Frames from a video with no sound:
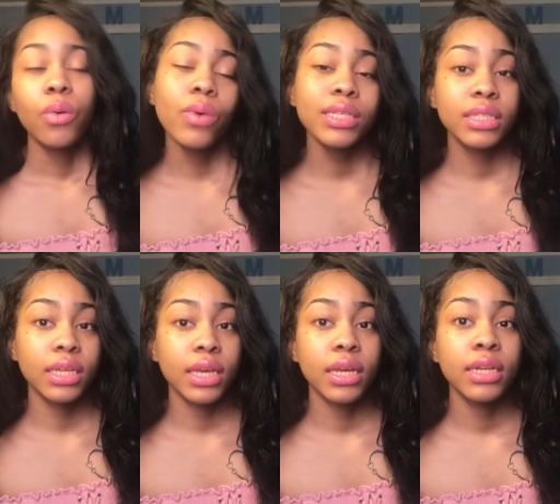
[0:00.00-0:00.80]
once
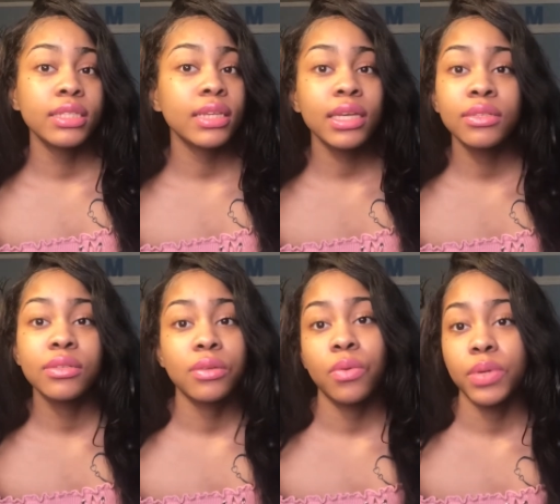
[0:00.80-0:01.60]
again, the sex
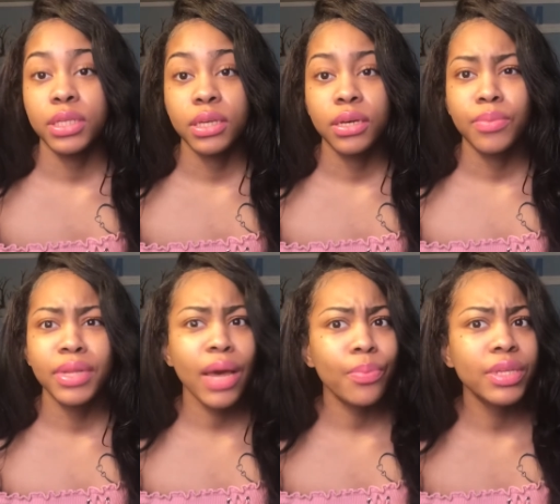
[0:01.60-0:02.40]
is always good. But
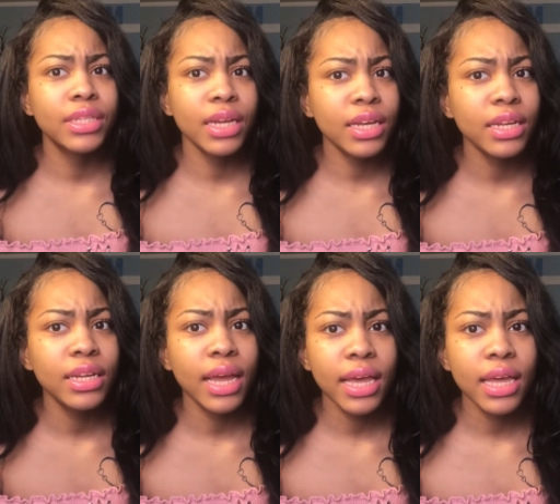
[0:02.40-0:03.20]
that particular
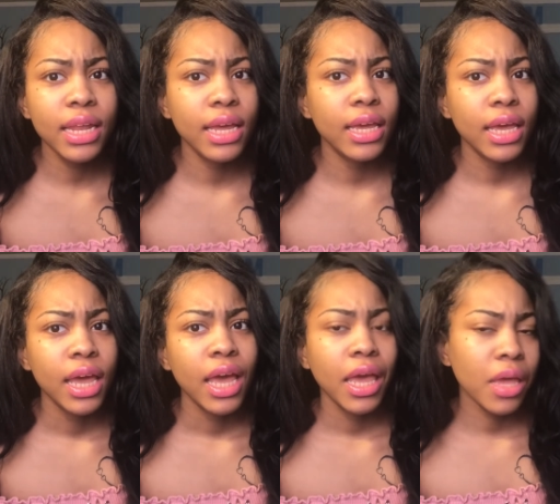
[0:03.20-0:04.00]
night, like,
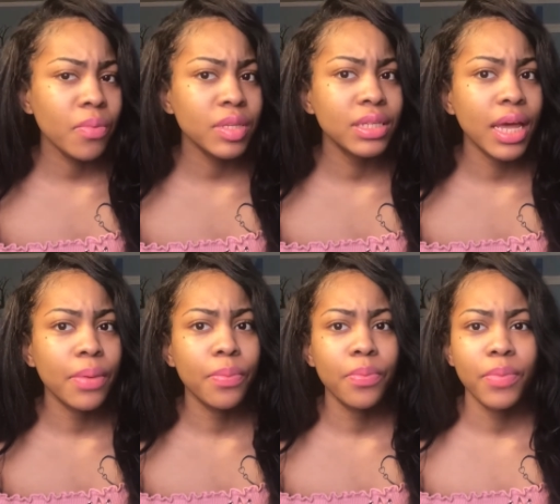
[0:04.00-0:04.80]
he was,
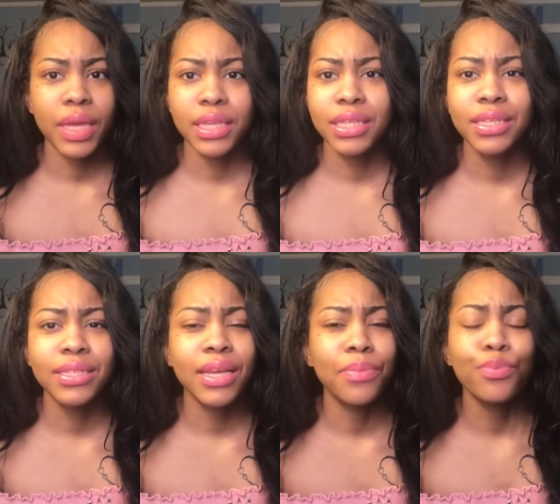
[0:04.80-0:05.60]
like, making
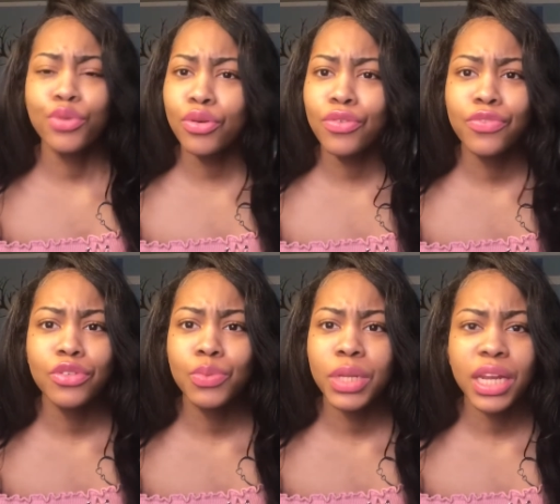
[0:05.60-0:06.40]
some beautiful,
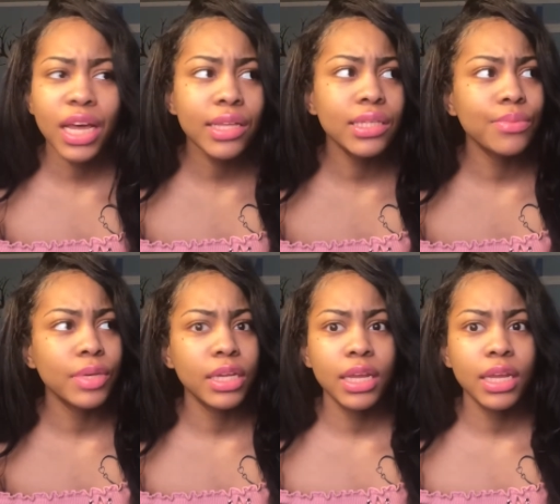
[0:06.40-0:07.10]
sweet love to me.